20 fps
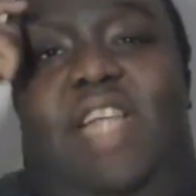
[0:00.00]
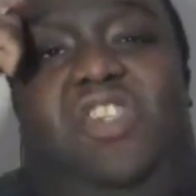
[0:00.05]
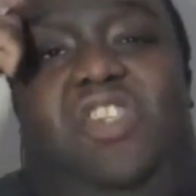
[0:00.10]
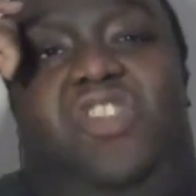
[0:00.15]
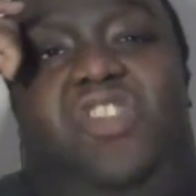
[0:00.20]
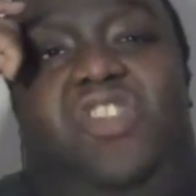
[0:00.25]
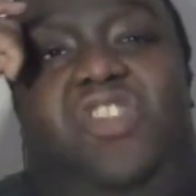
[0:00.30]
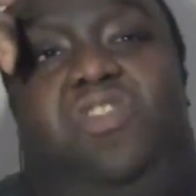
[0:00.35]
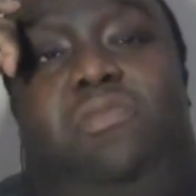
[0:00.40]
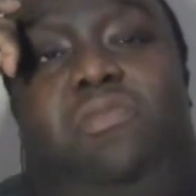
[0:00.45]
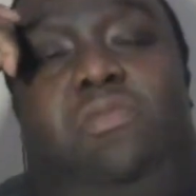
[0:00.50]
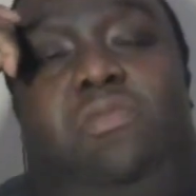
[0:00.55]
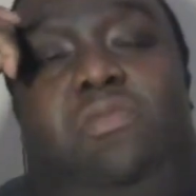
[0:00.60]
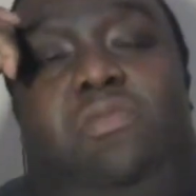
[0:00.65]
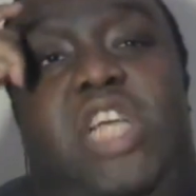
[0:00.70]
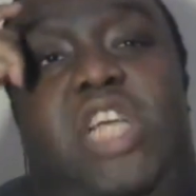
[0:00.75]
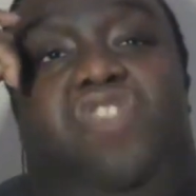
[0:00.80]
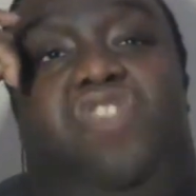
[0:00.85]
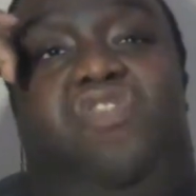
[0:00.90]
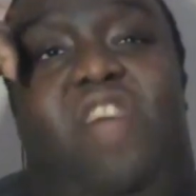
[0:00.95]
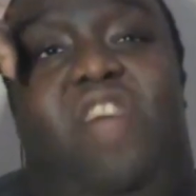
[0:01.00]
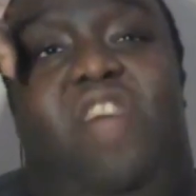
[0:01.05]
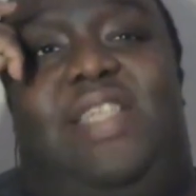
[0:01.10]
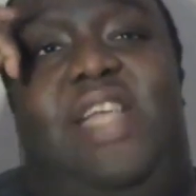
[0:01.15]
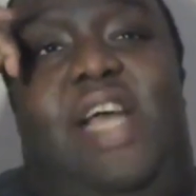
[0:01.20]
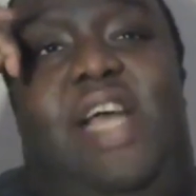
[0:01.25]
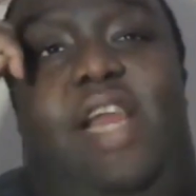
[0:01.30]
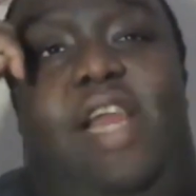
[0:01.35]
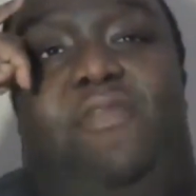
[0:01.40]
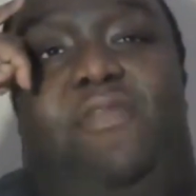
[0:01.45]
So let's just
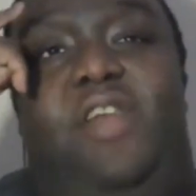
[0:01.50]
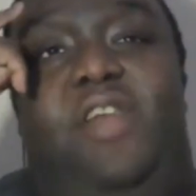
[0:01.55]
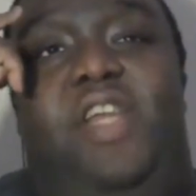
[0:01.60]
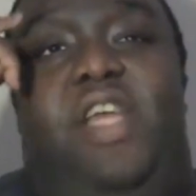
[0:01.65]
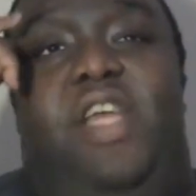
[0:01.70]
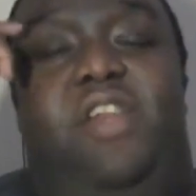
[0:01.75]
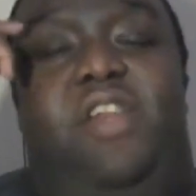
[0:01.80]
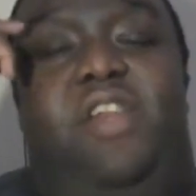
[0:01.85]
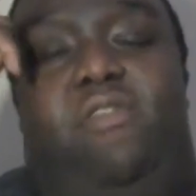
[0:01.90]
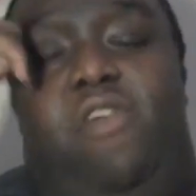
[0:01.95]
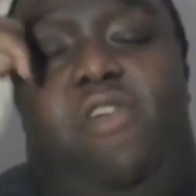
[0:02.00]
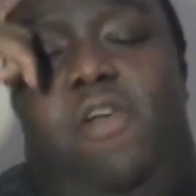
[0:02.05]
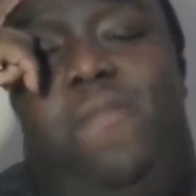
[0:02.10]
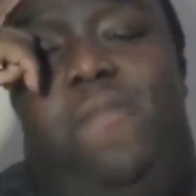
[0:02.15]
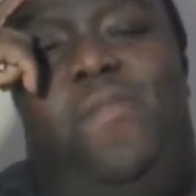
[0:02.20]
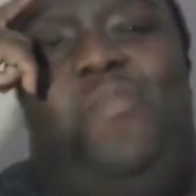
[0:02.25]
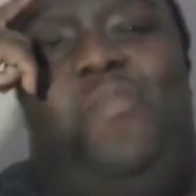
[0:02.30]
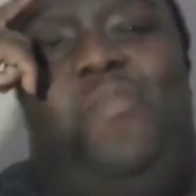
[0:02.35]
address the elephant in the room.